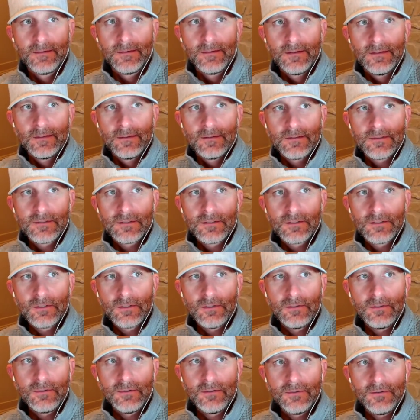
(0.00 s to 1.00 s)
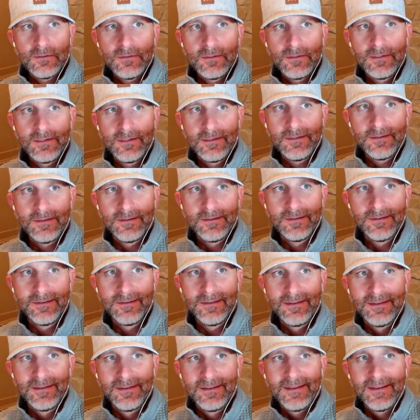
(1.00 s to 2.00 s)
So,
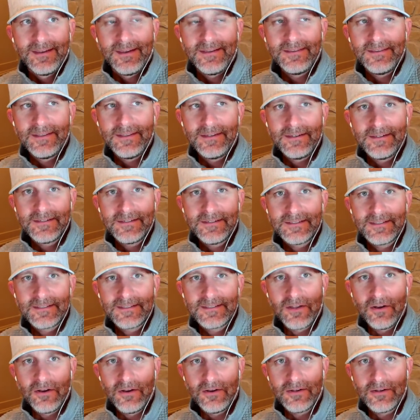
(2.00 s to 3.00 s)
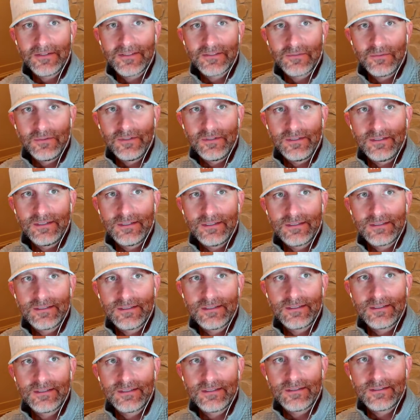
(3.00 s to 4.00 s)
and then is this Haunts one? Is
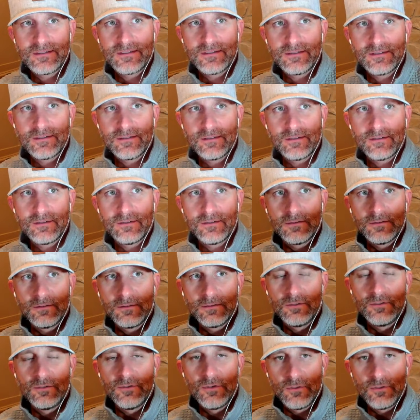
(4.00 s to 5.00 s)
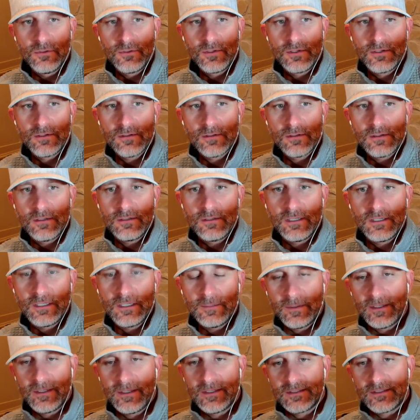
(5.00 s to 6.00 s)
this newer than
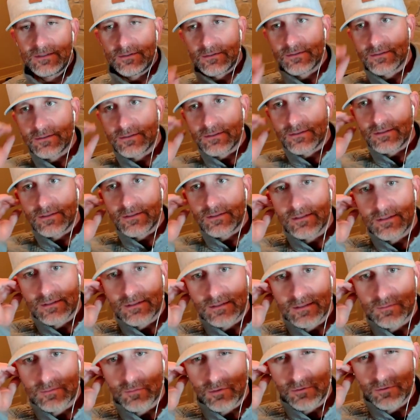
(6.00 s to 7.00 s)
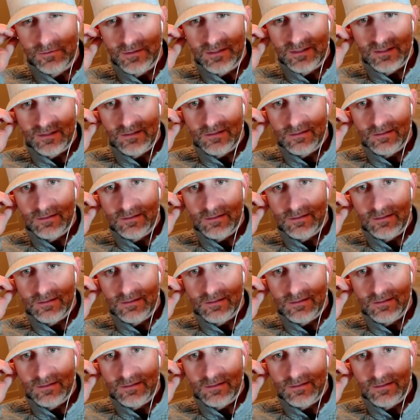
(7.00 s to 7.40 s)
Typeheist, or is this more recent?